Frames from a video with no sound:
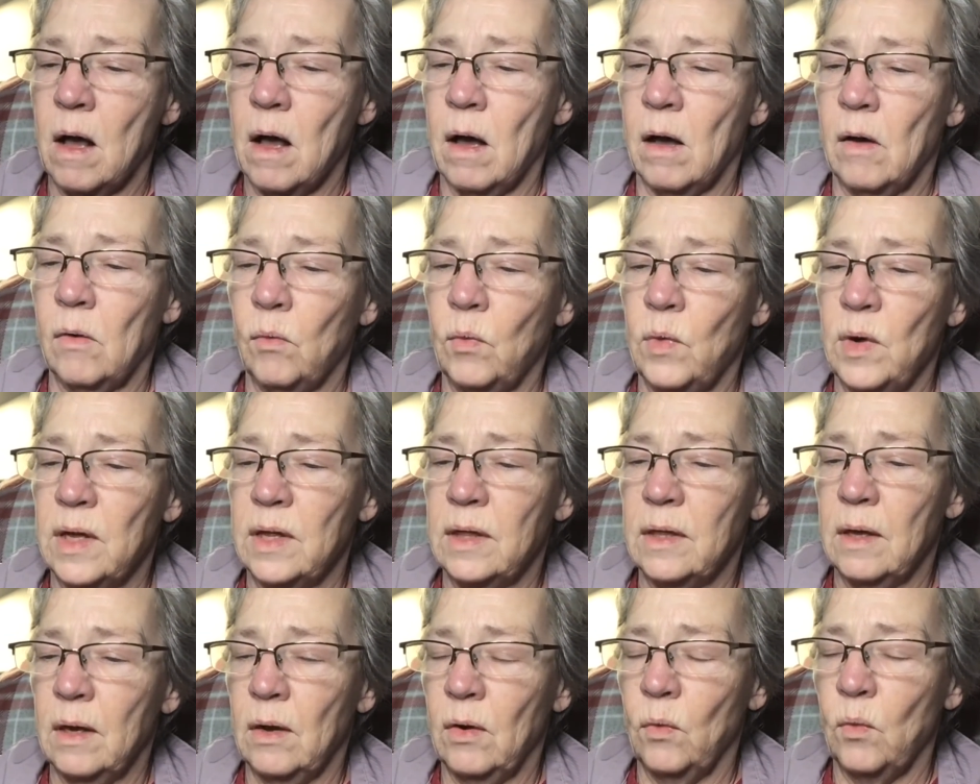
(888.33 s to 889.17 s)

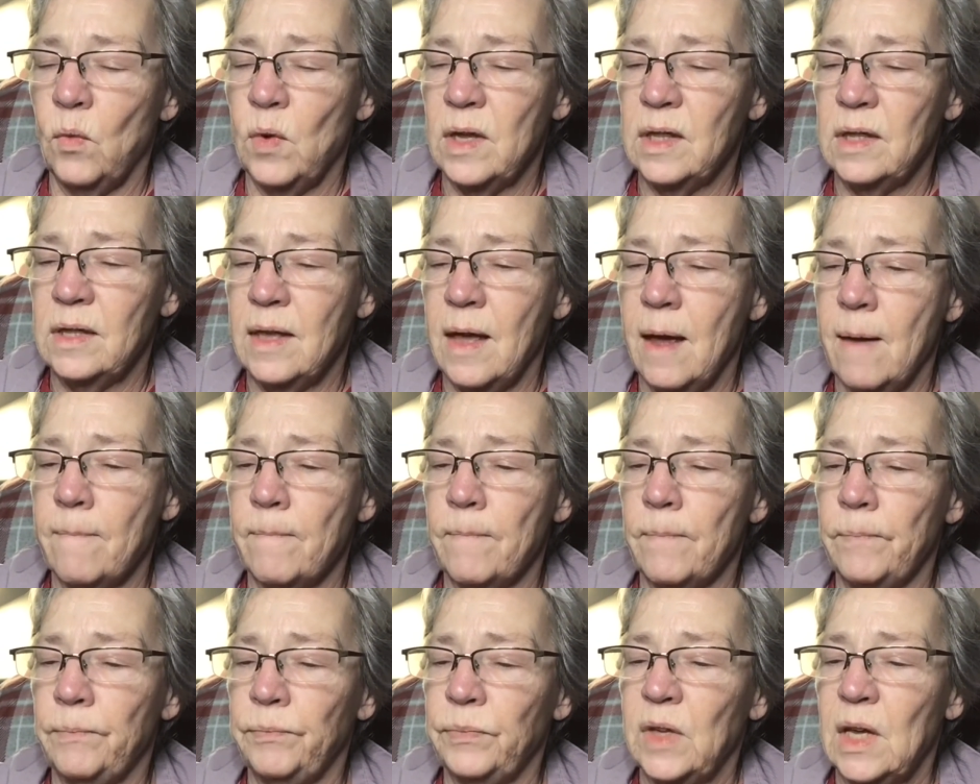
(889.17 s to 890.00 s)
with
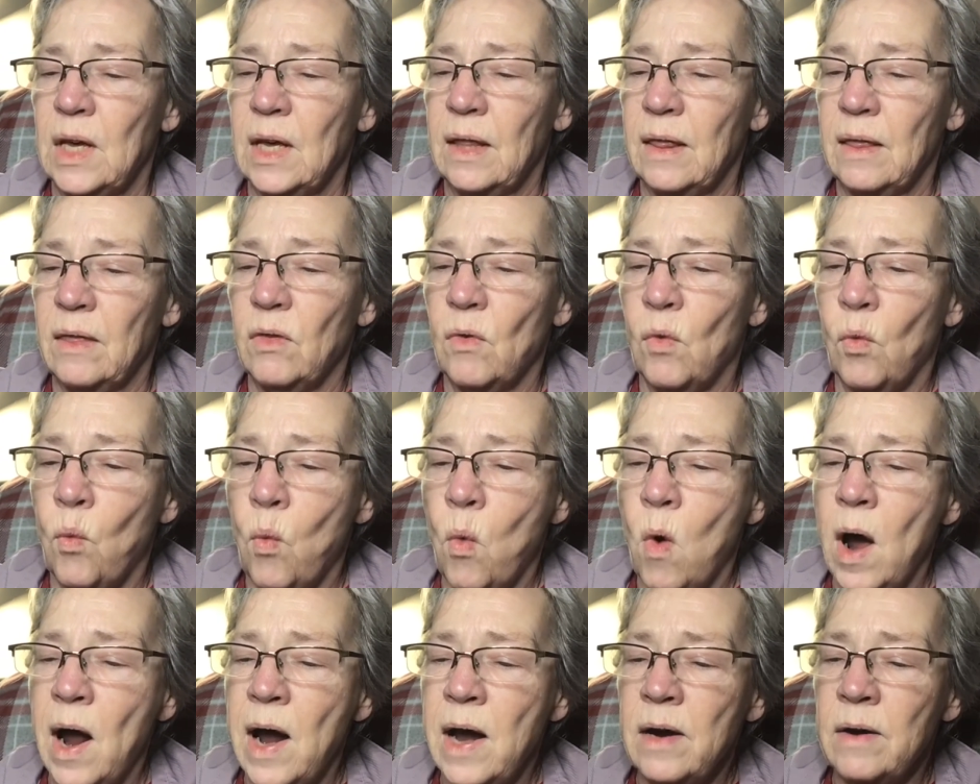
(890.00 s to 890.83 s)
them. The
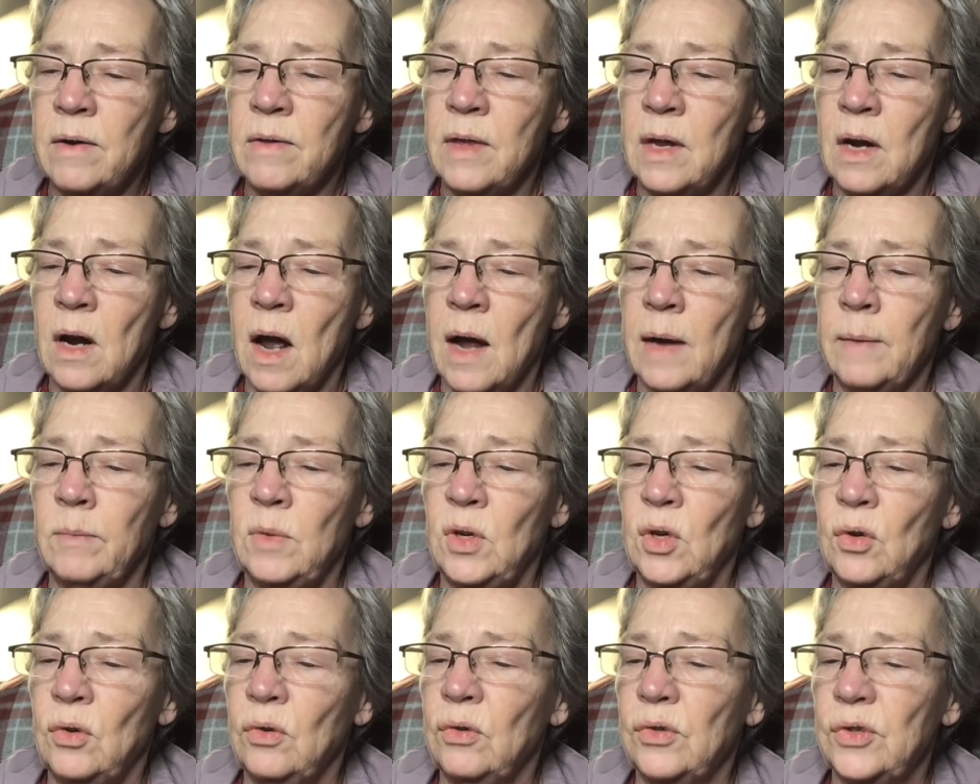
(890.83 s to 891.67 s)
wire that I'm
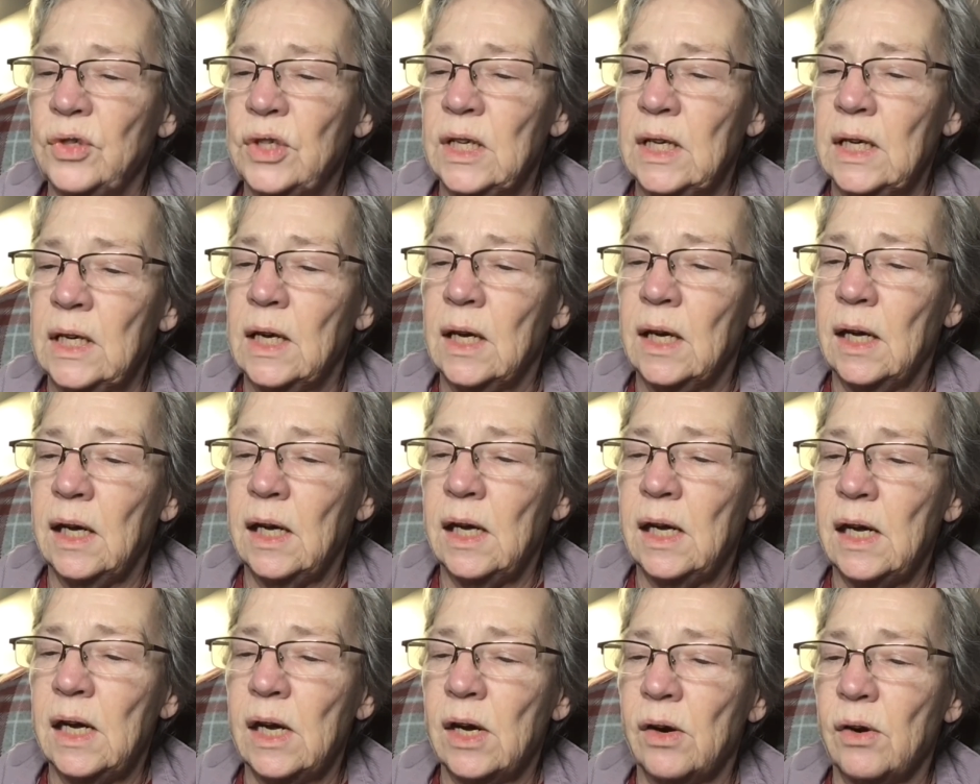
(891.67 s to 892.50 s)
using
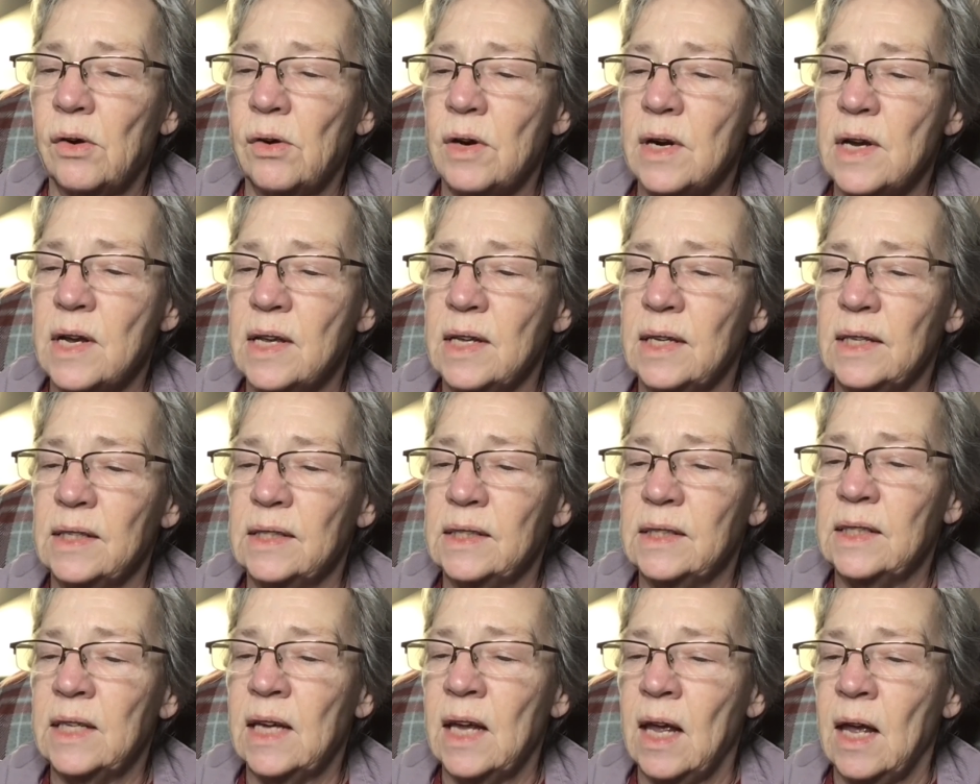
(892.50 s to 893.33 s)
here
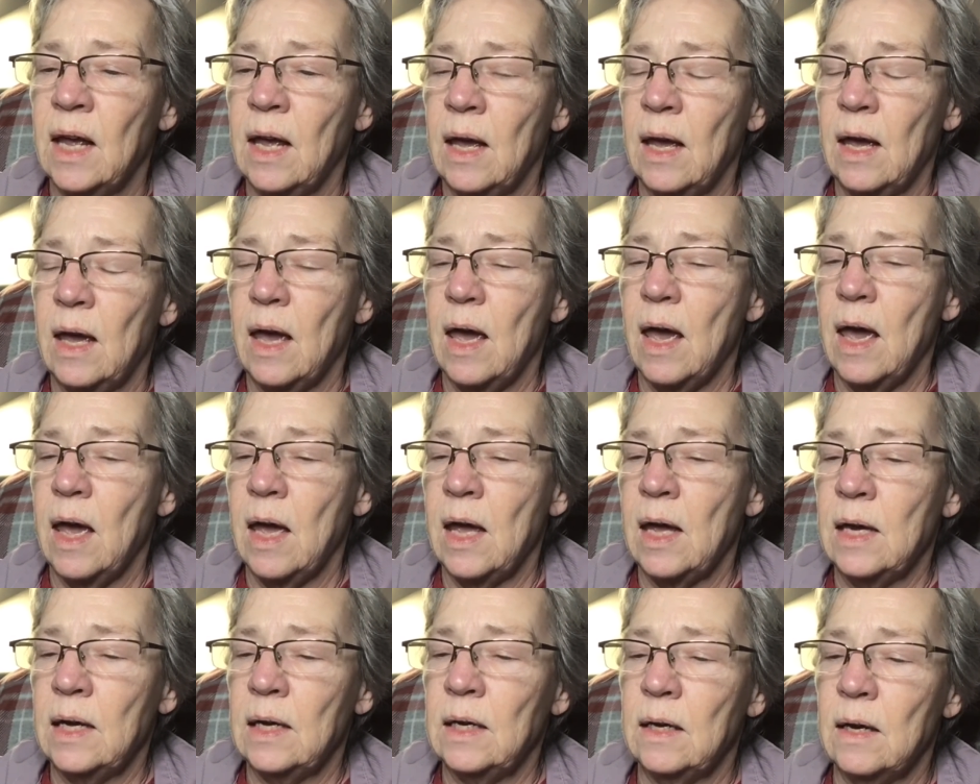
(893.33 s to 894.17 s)
is
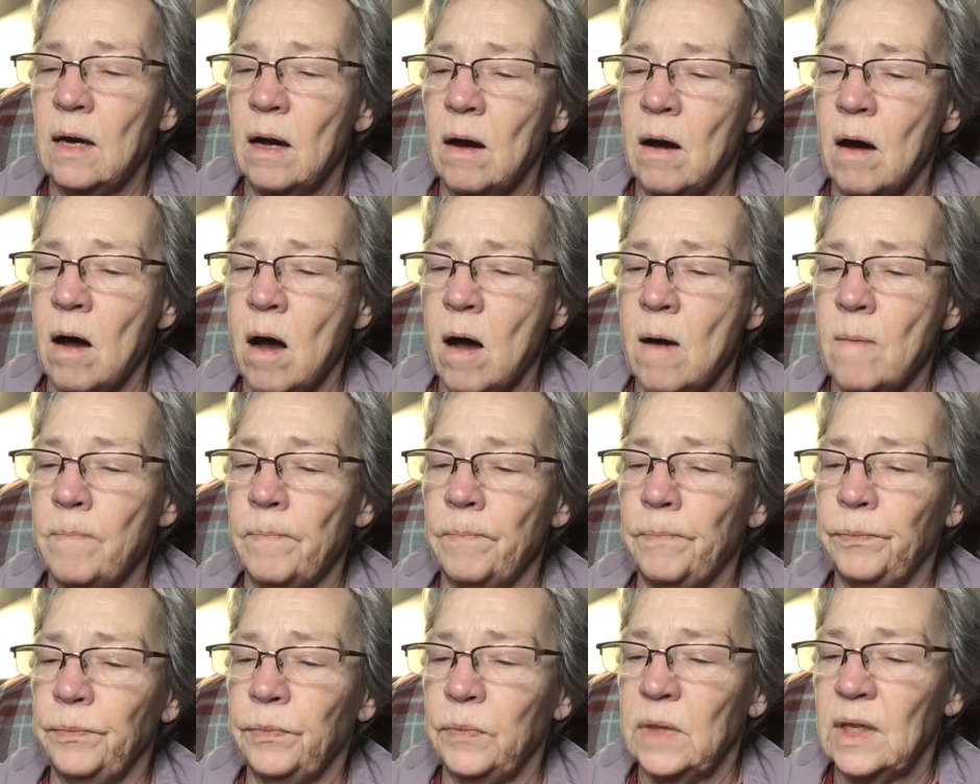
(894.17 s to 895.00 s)
a
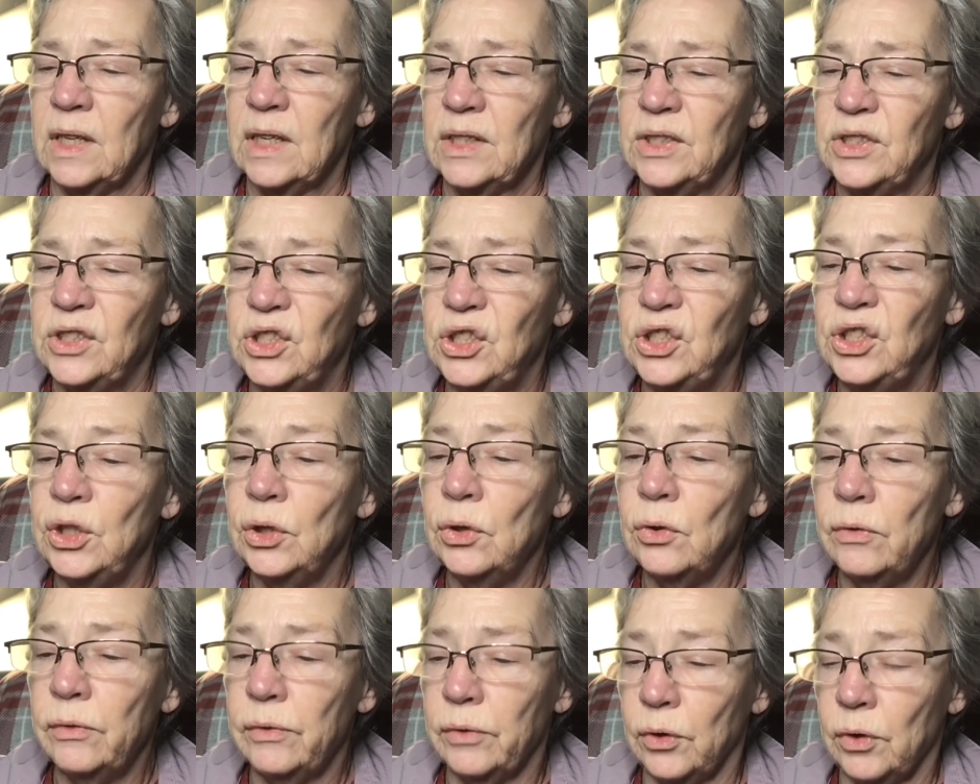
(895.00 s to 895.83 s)

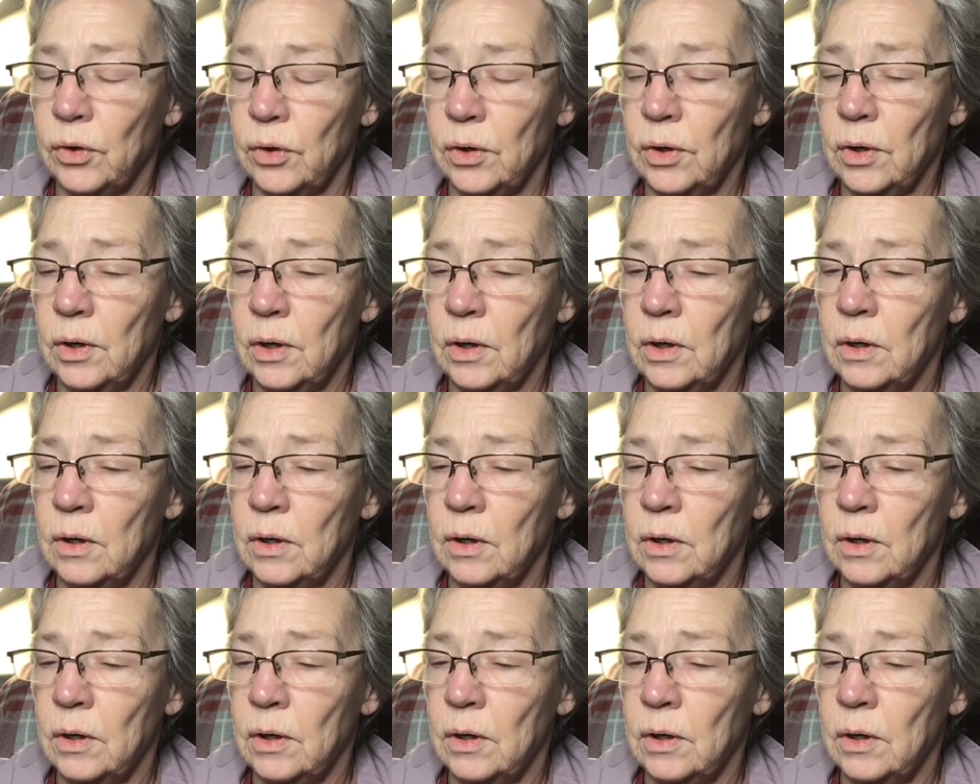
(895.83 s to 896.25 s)
silver